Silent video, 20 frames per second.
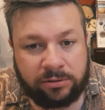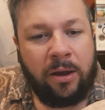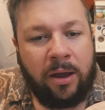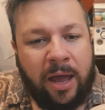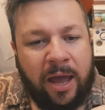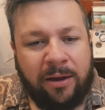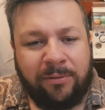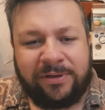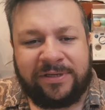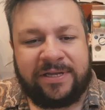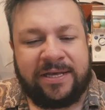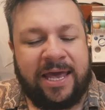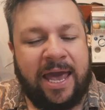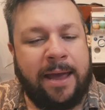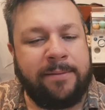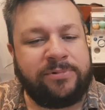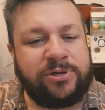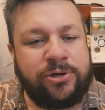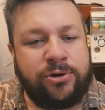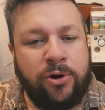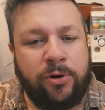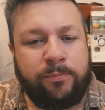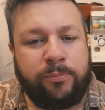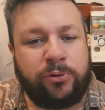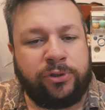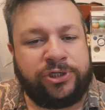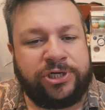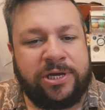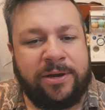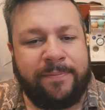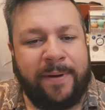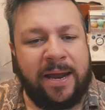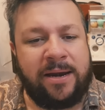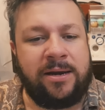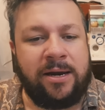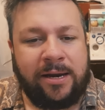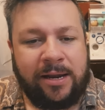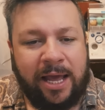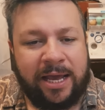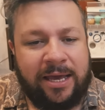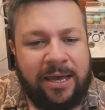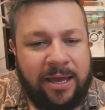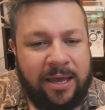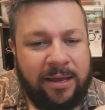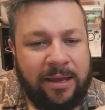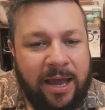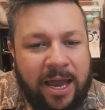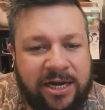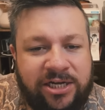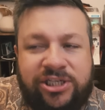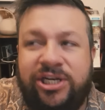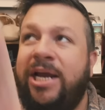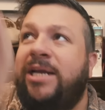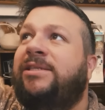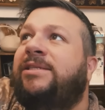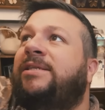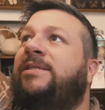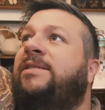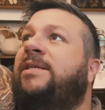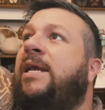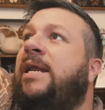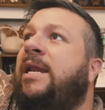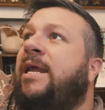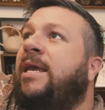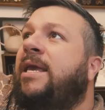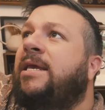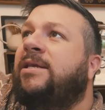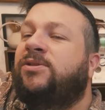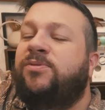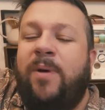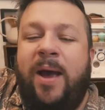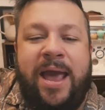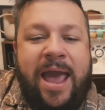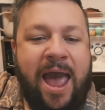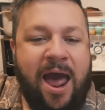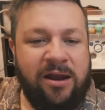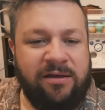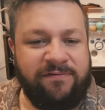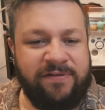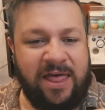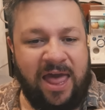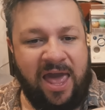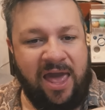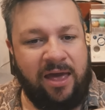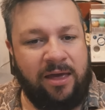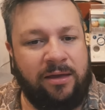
How is the captain not pushing a button and like ejector seating his way out of there?